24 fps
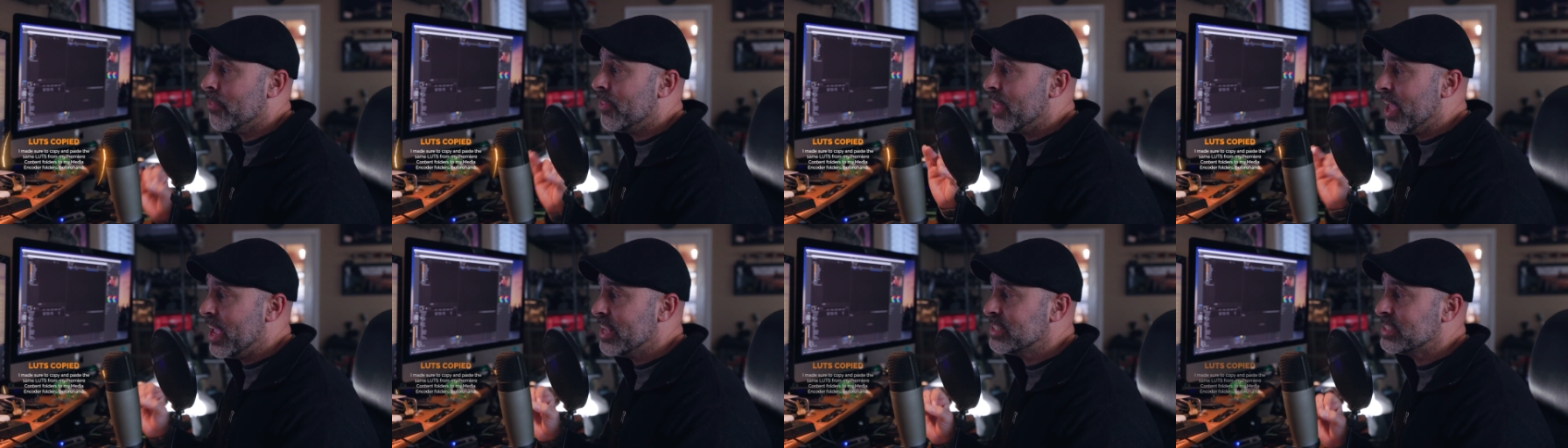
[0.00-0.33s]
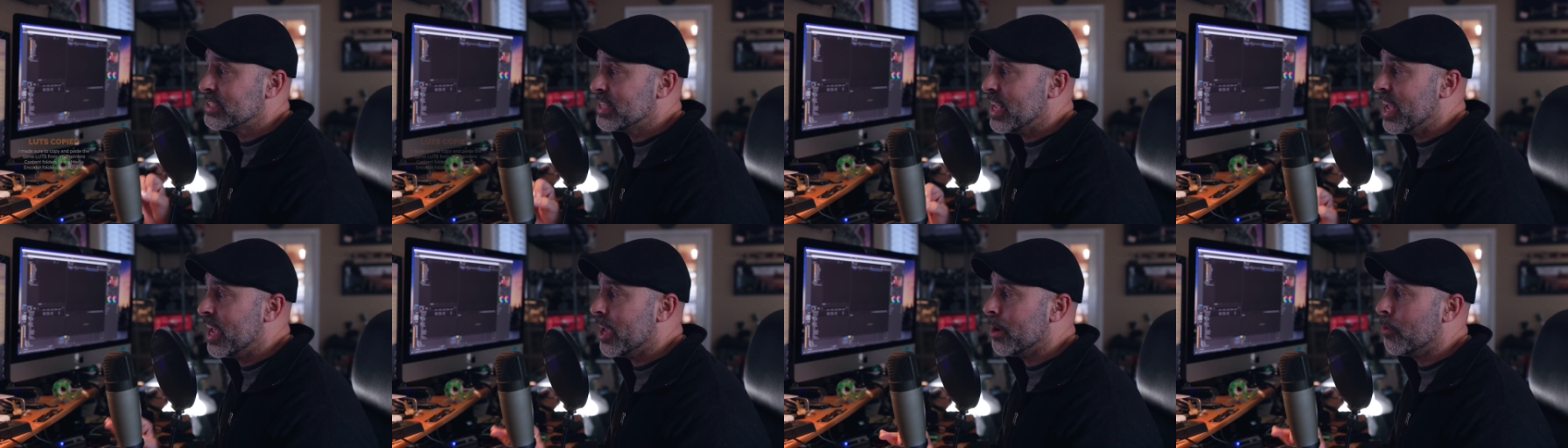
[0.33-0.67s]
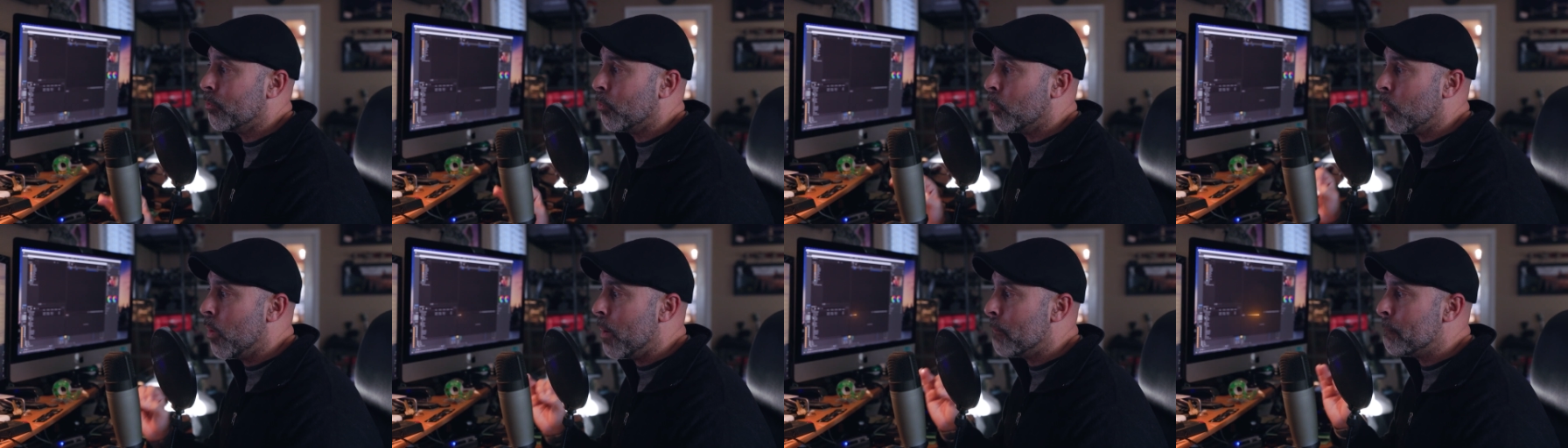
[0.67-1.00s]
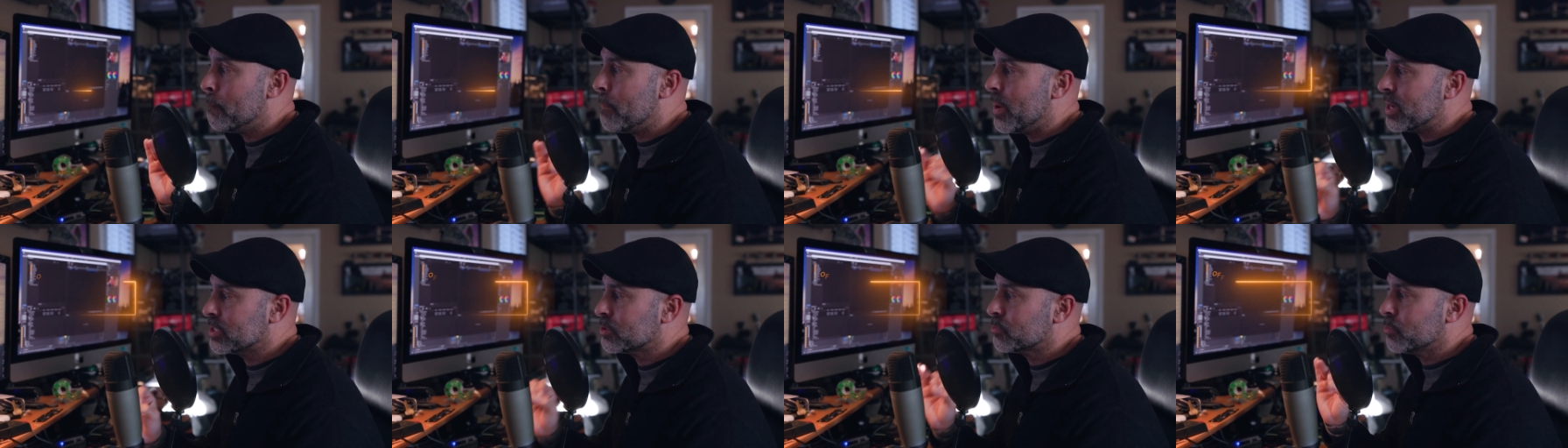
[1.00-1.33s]
They said, what
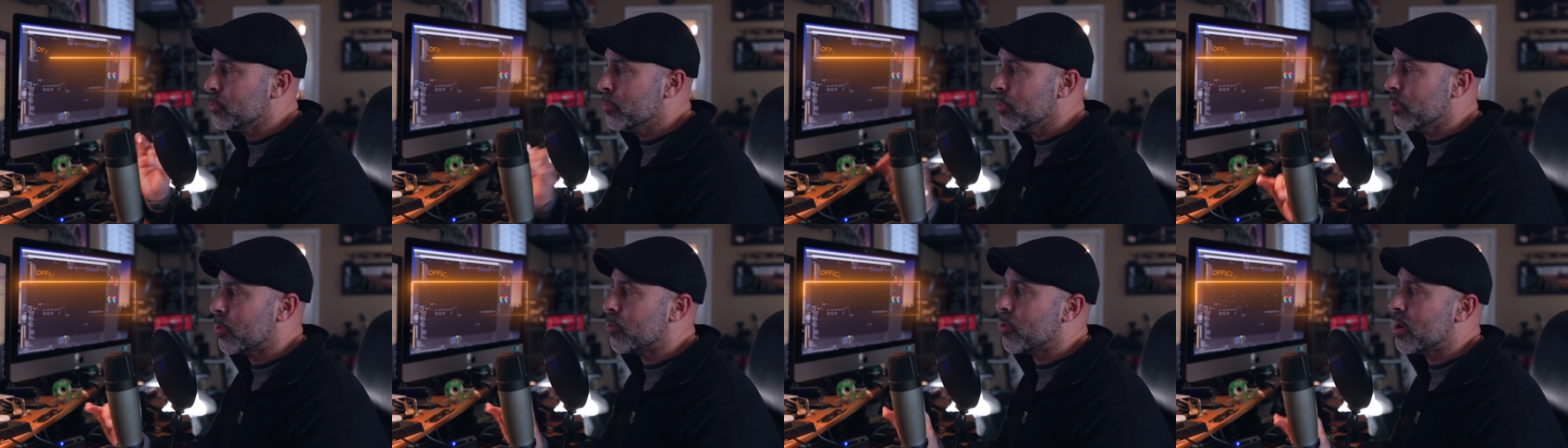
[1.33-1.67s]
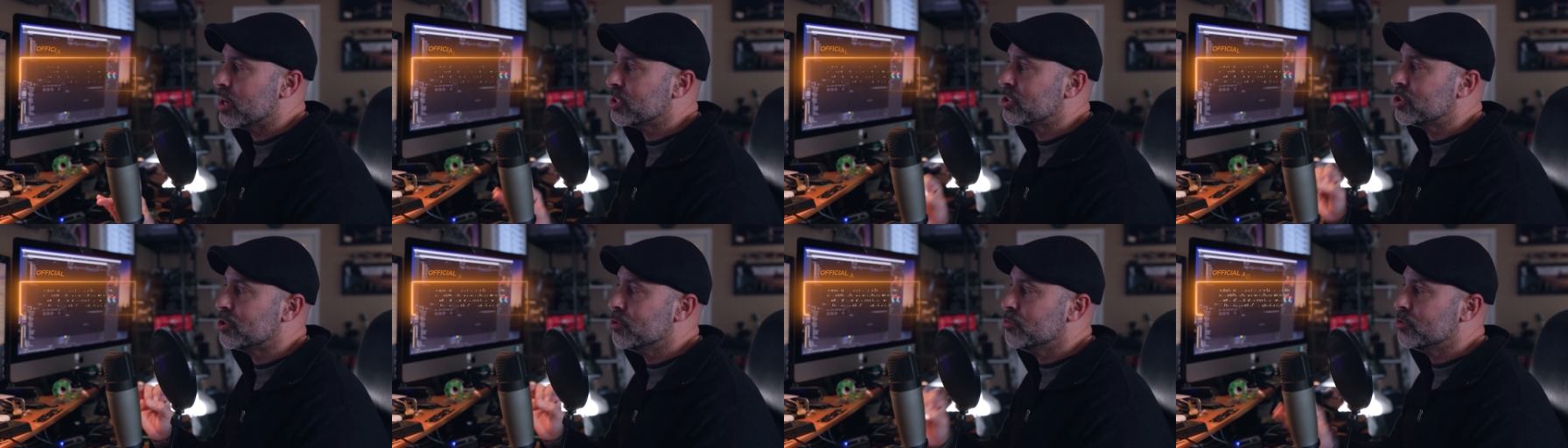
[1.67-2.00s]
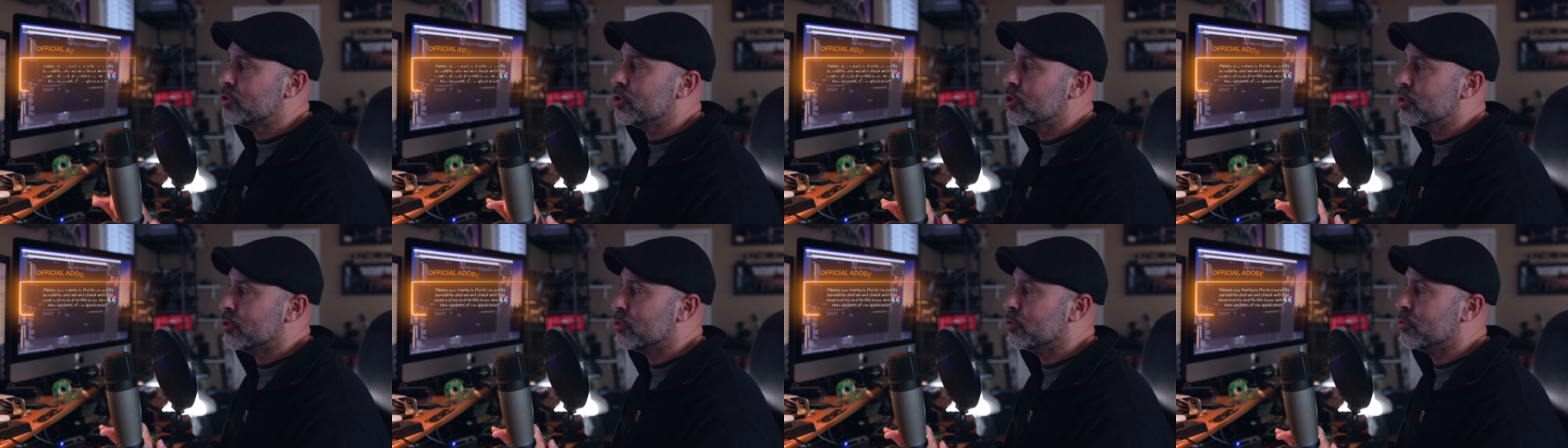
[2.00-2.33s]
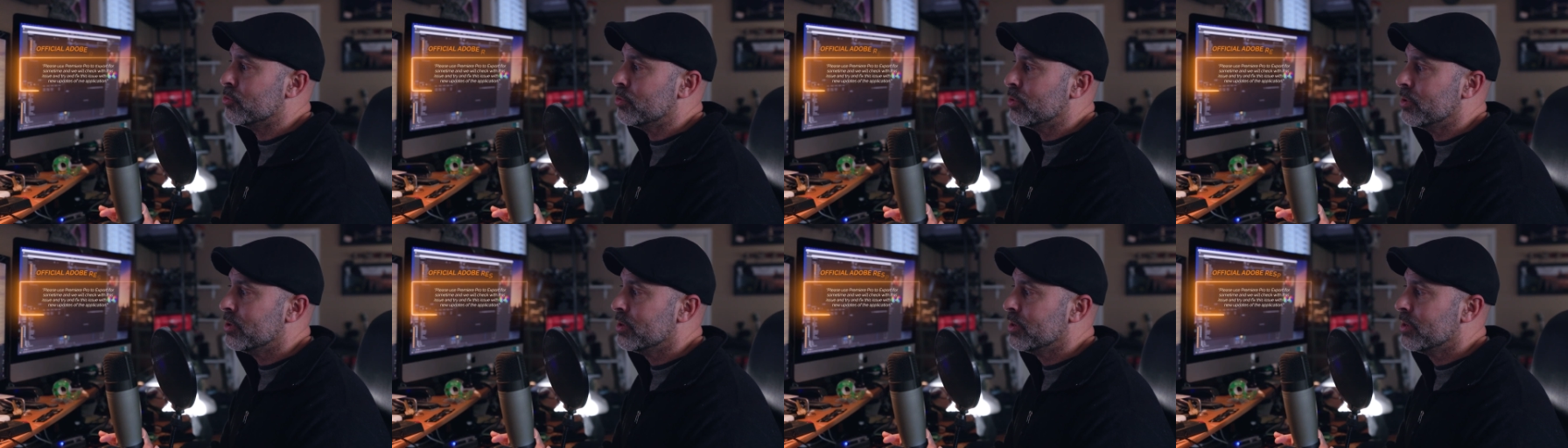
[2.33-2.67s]
best we request you
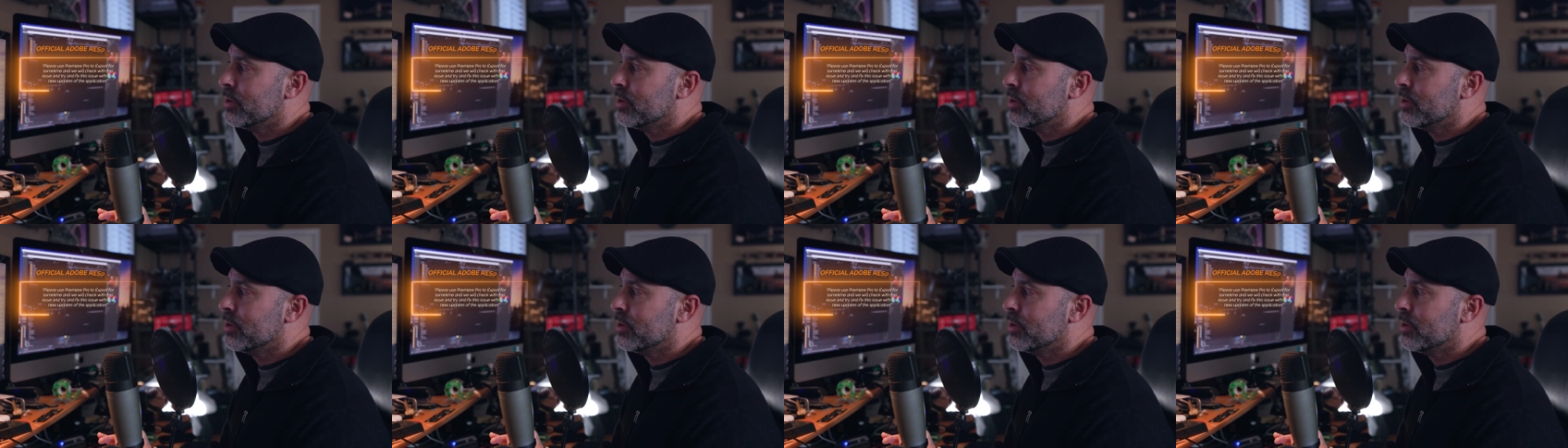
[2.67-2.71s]
do